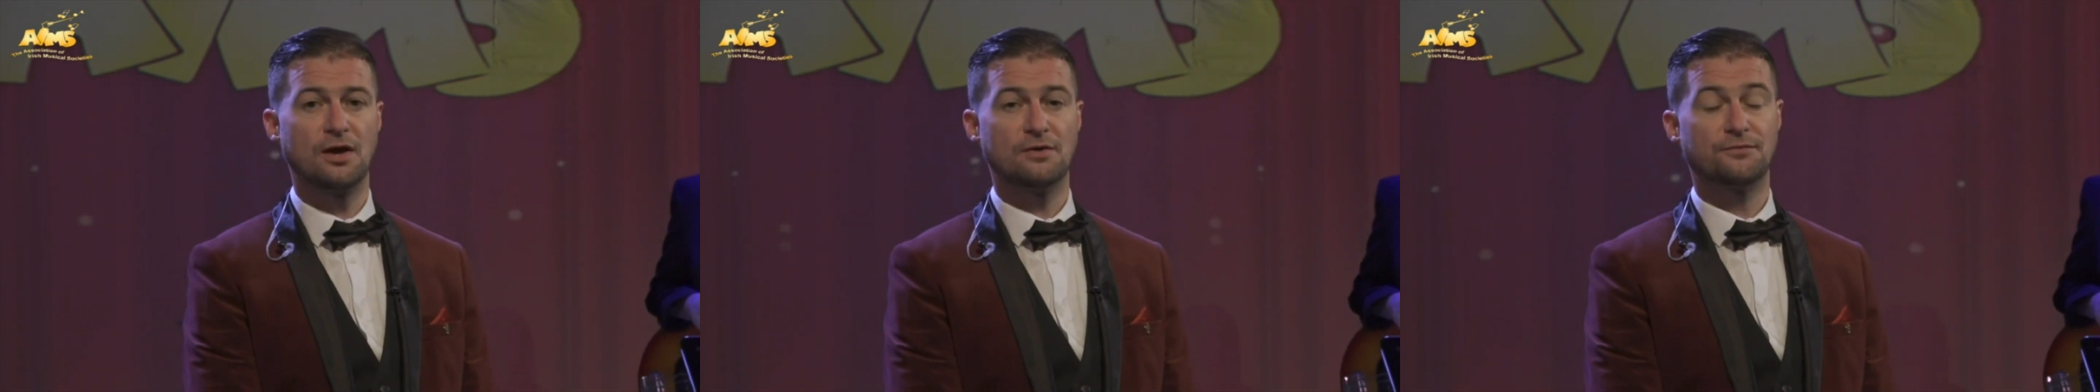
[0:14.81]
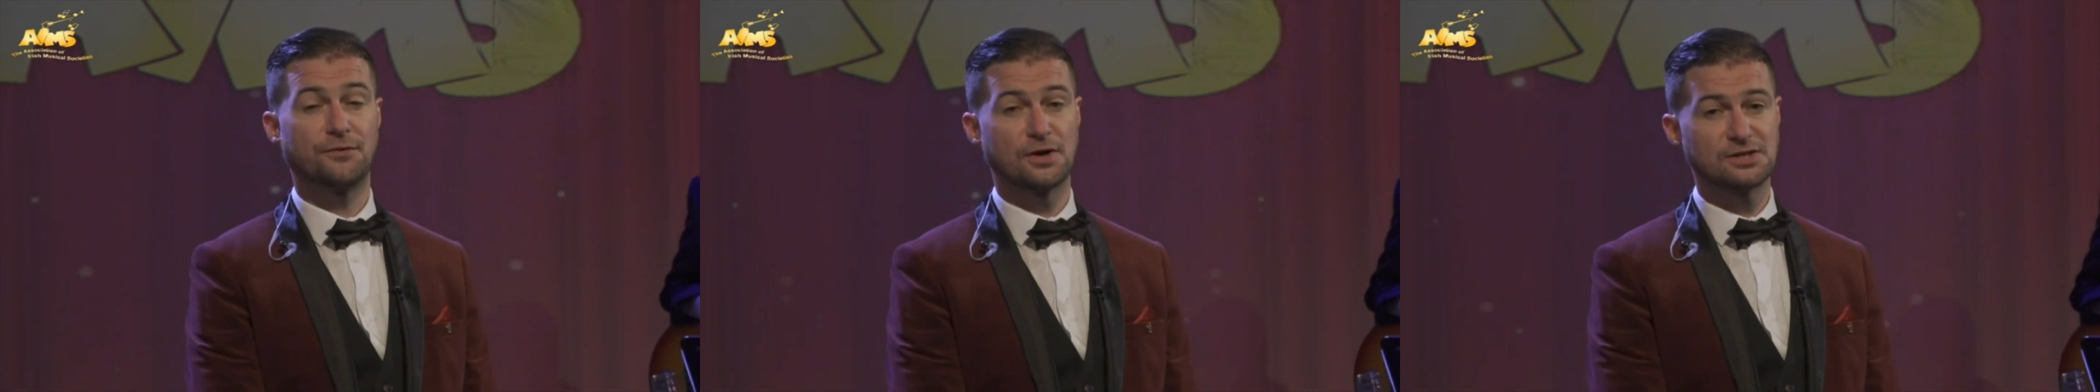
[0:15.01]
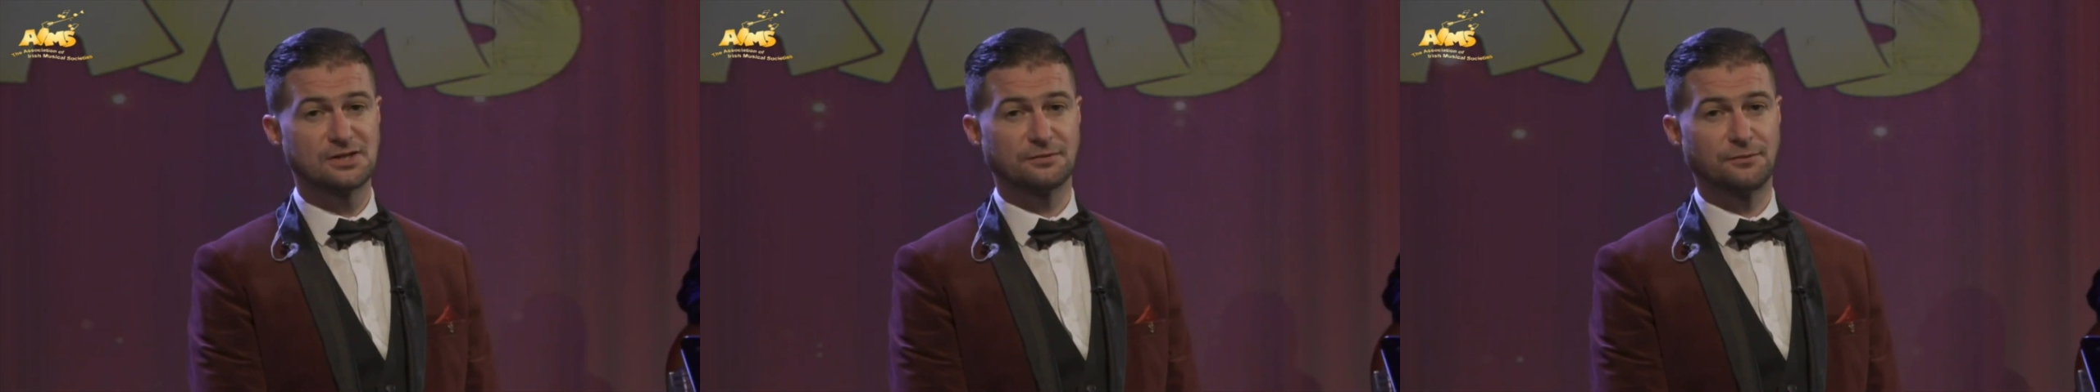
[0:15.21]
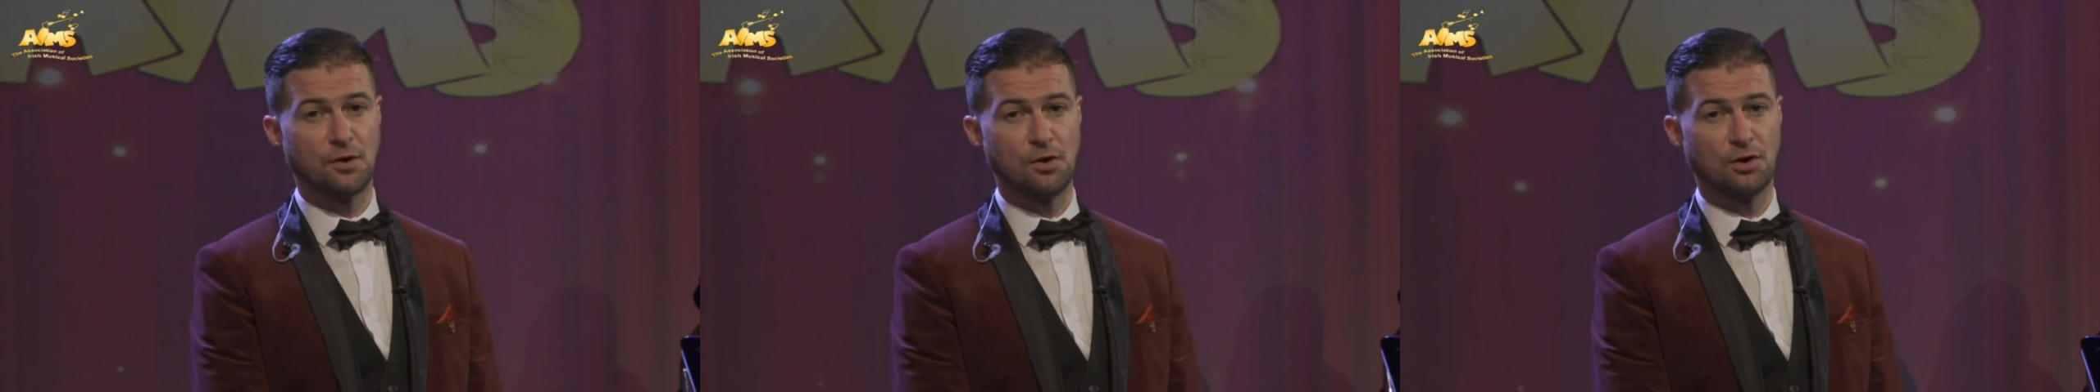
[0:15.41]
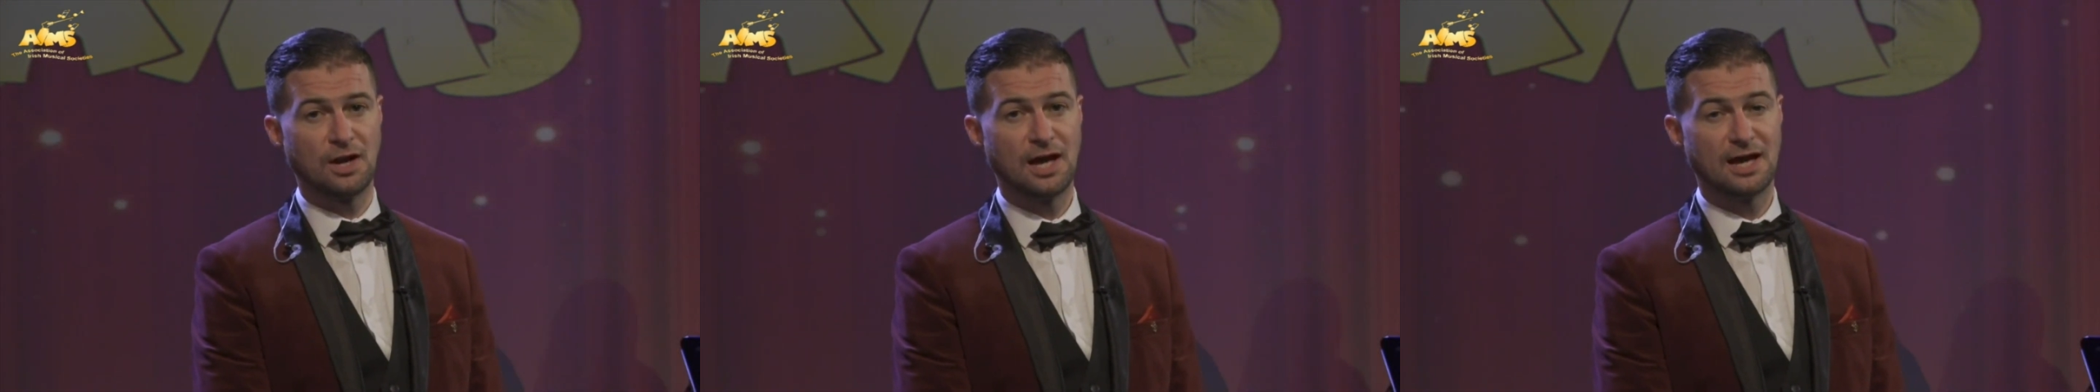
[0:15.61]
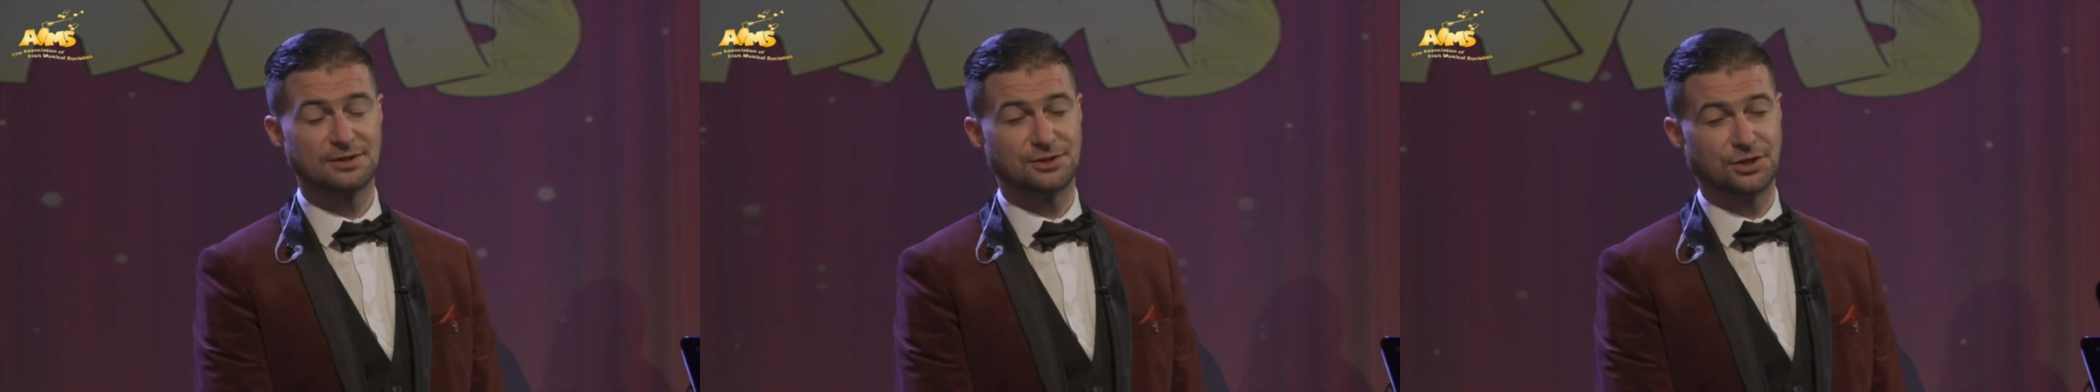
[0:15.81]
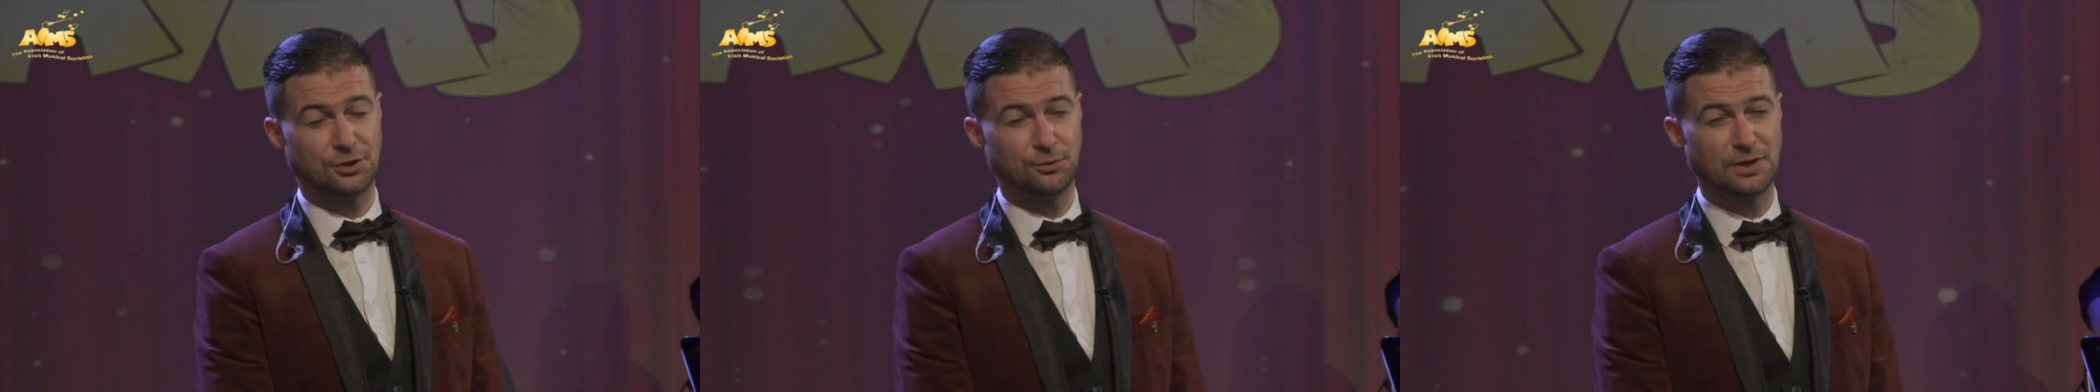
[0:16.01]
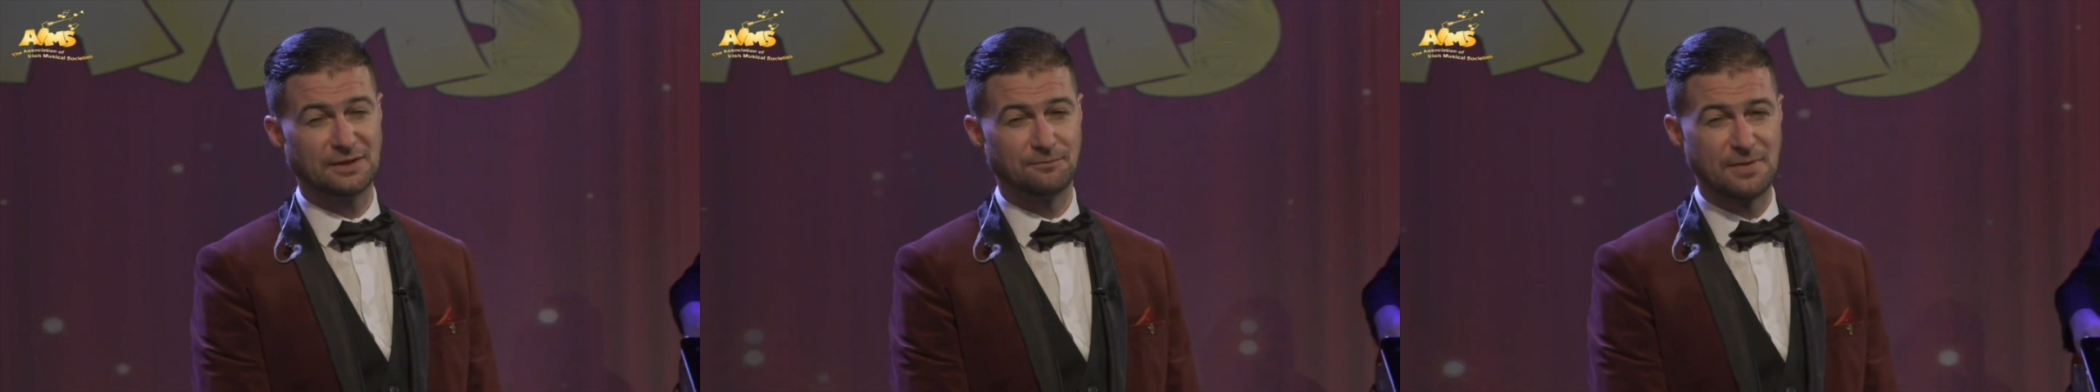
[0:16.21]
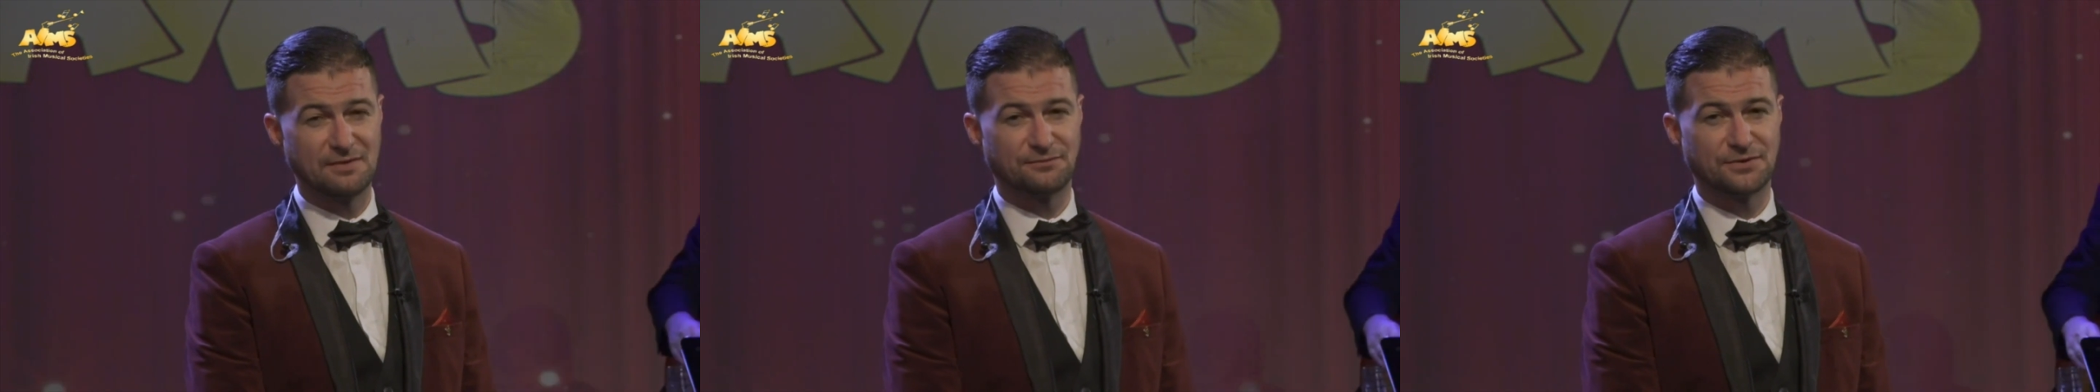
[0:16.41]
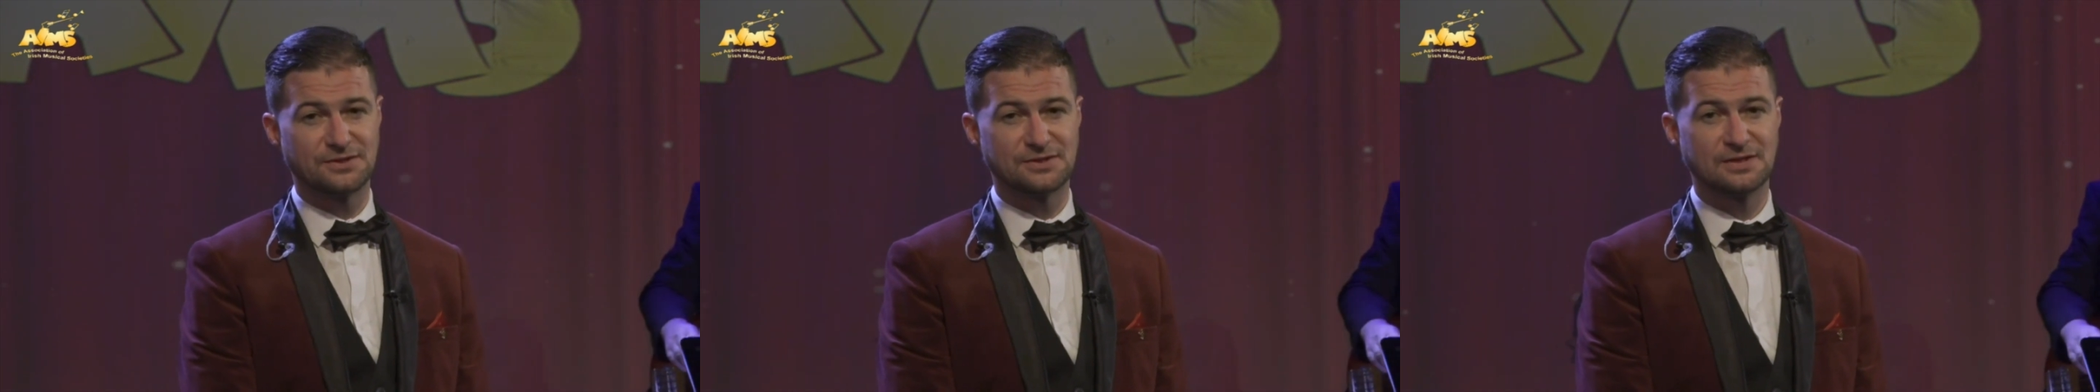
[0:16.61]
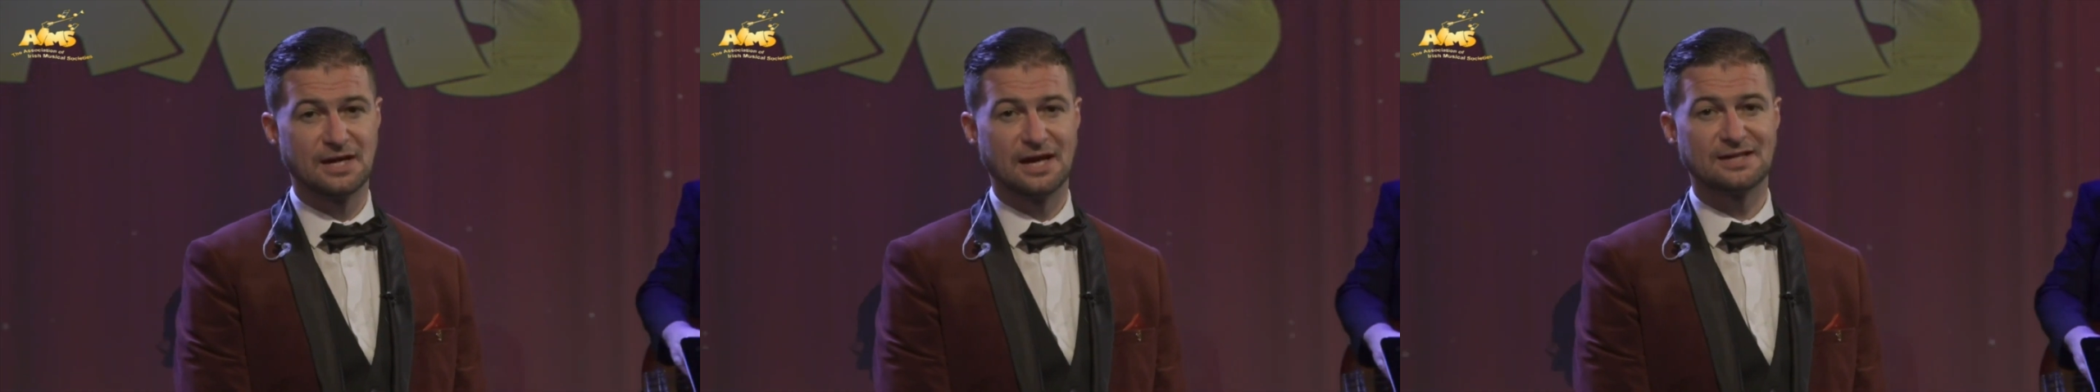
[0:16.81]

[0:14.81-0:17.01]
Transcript: first of all, as Huey in Memphis,